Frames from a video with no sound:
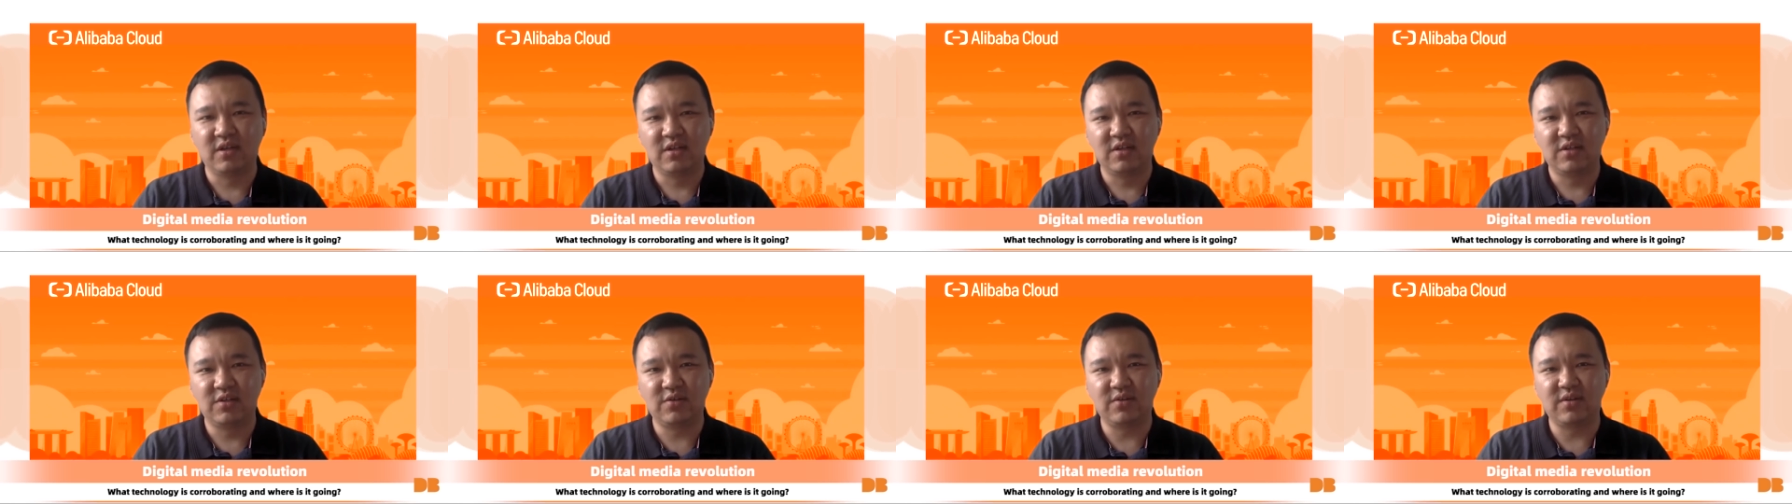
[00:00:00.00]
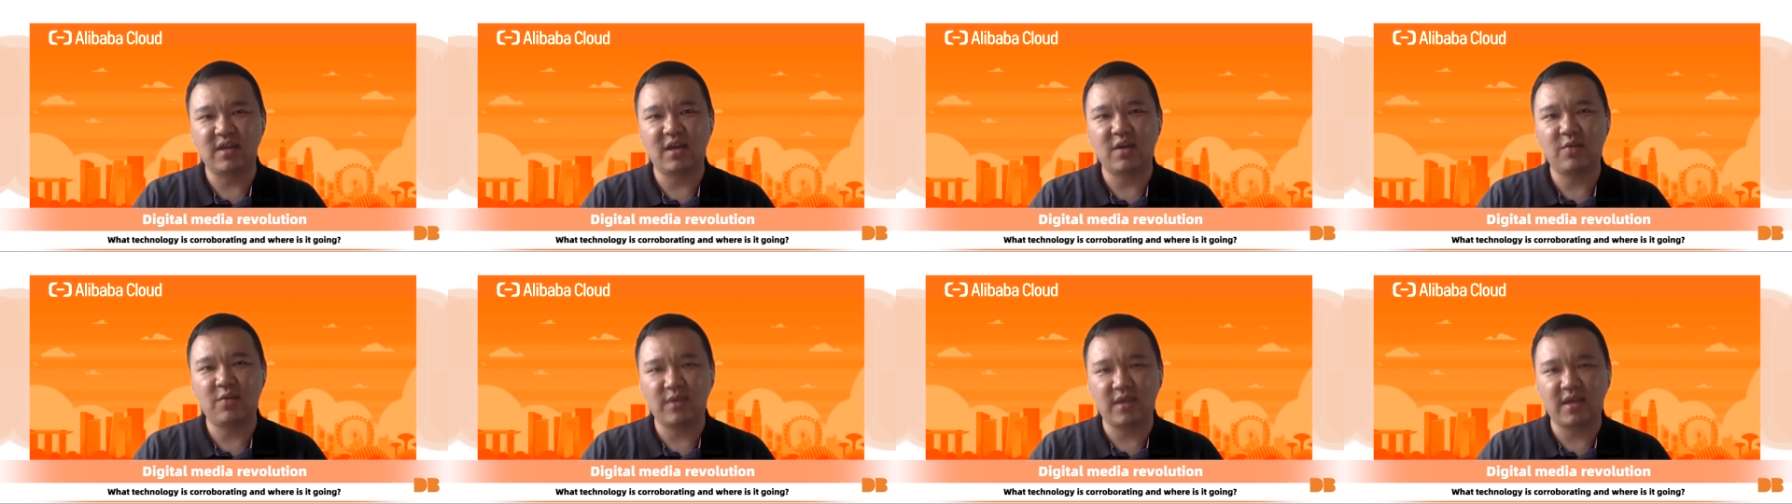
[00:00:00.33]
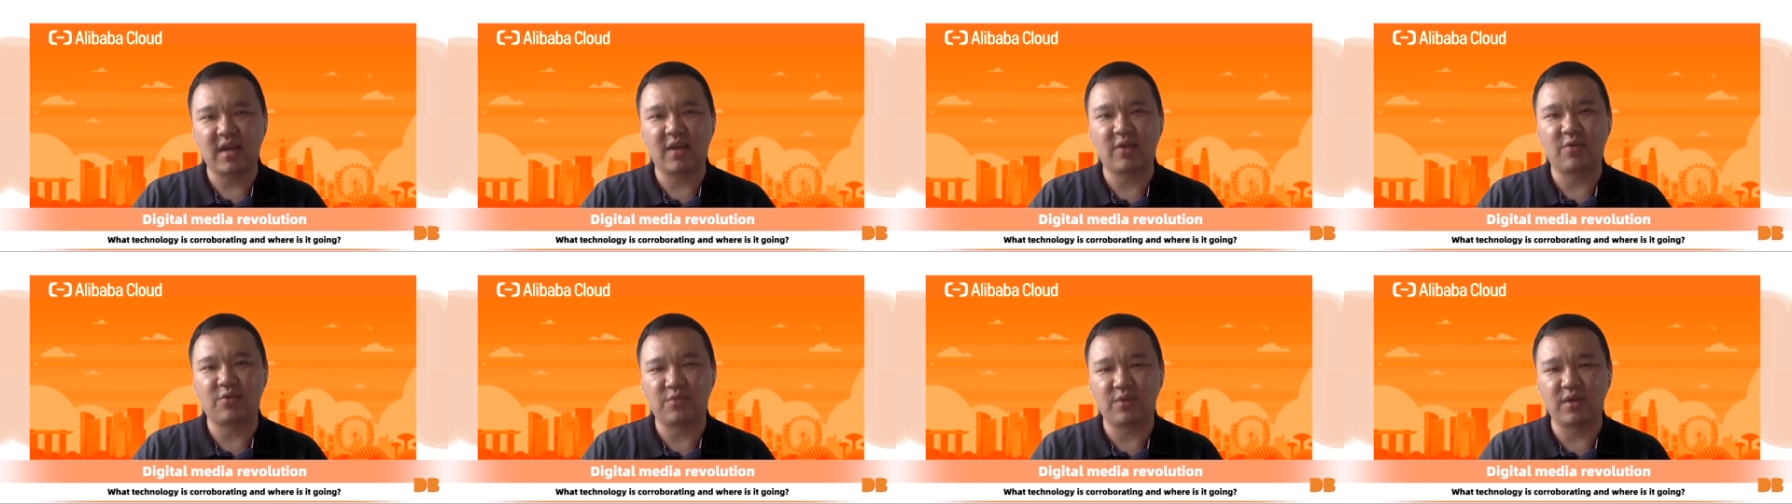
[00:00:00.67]
So then we
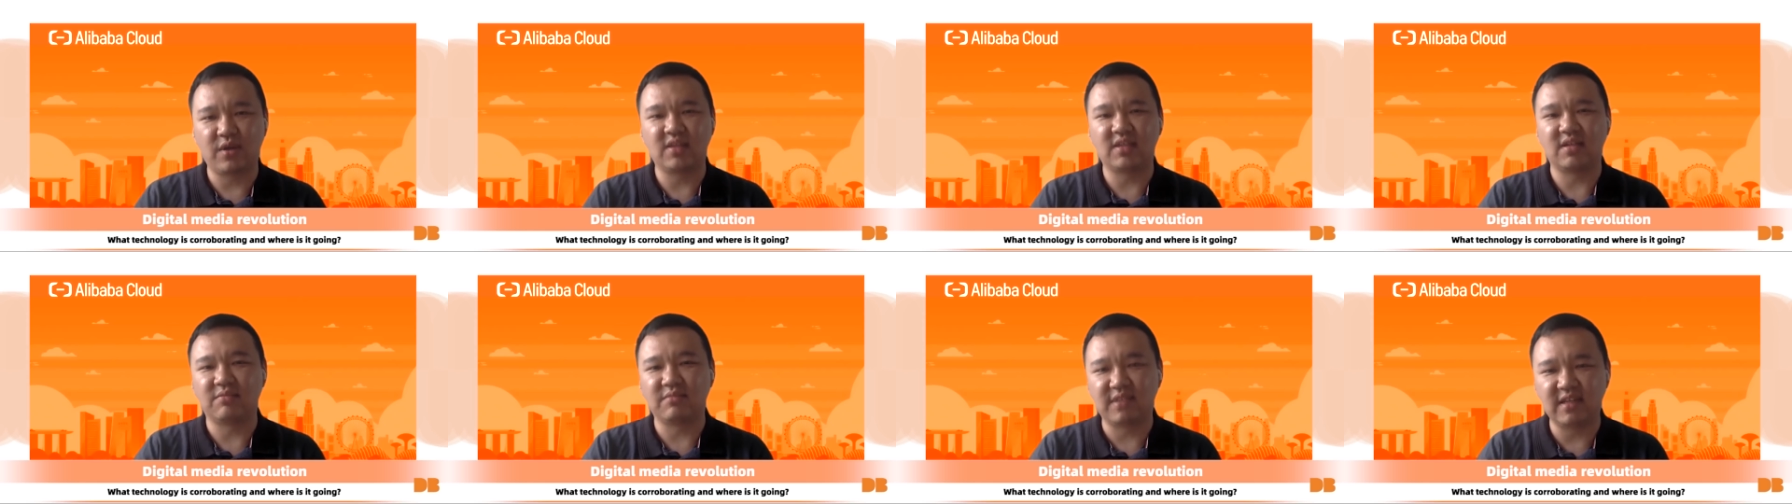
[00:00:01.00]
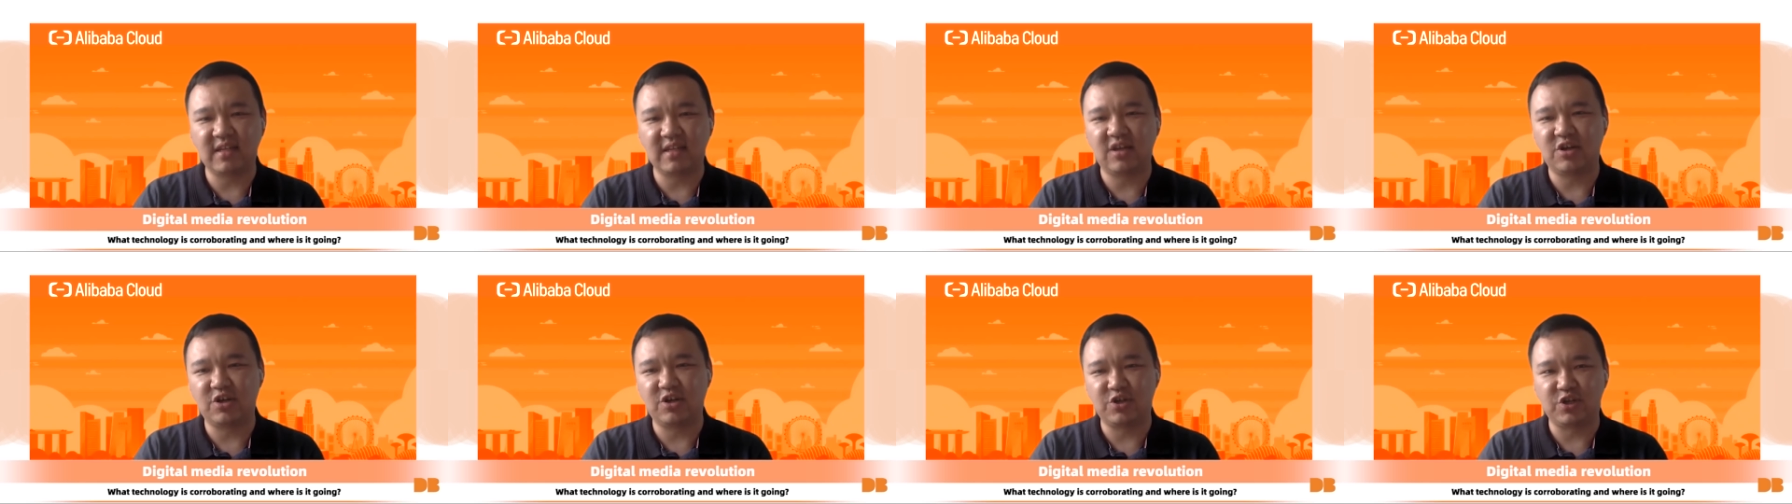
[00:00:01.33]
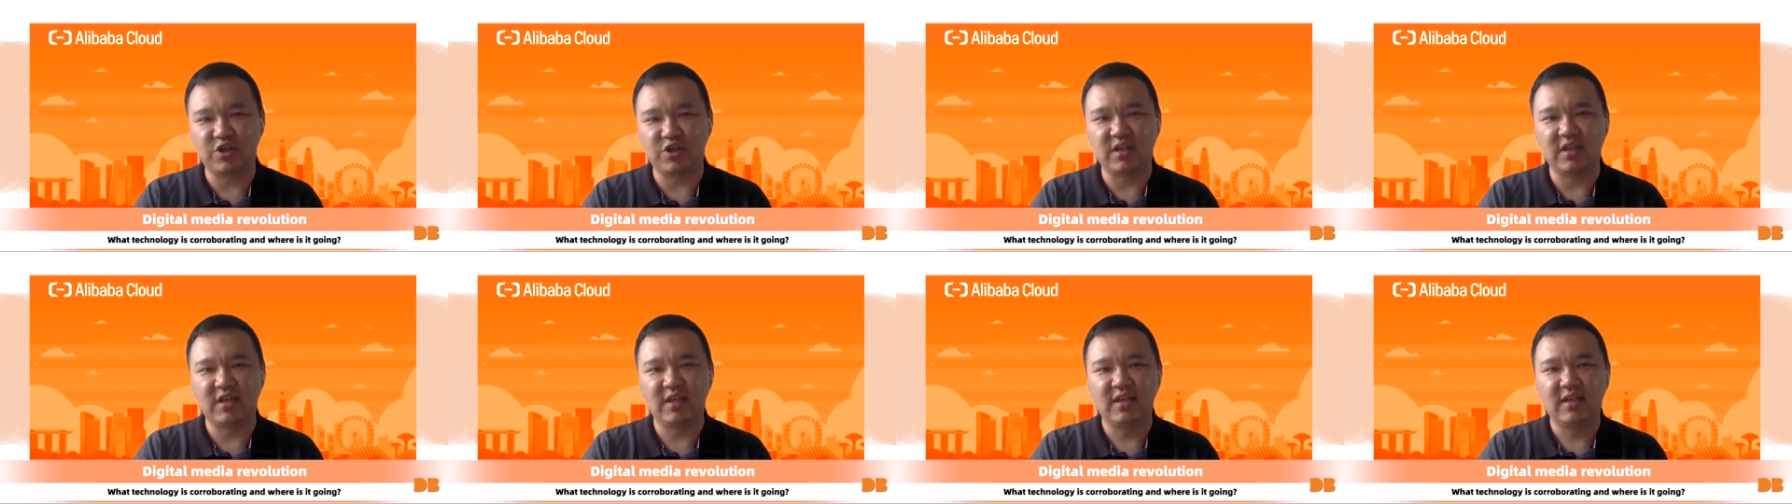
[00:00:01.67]
can create some
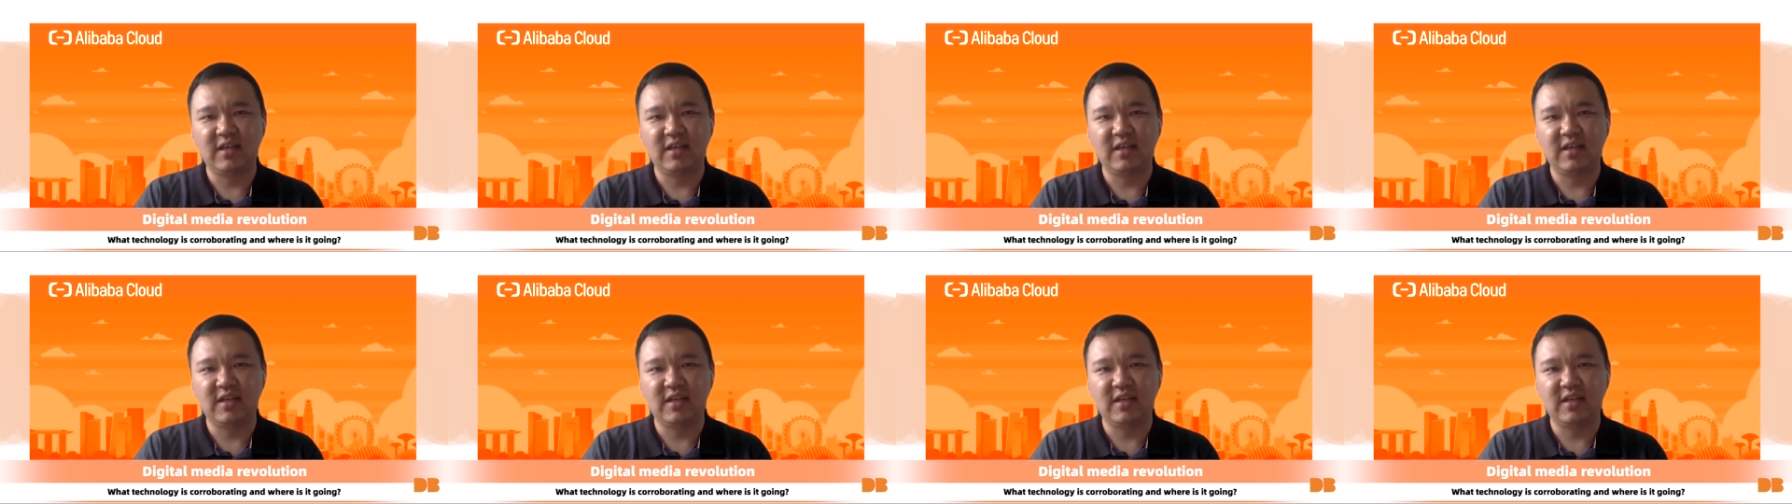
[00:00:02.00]
synergy.